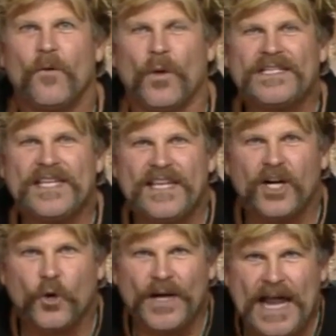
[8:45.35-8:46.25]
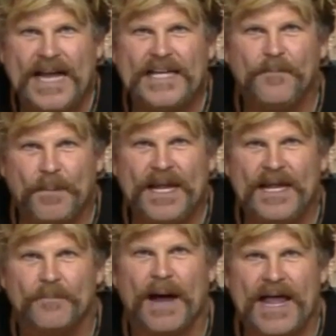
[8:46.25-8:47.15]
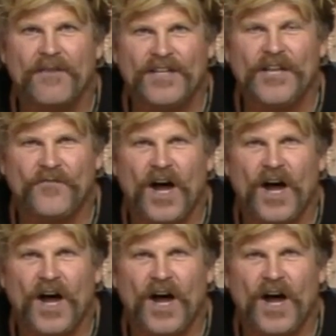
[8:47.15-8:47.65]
Was he a created being by Heavenly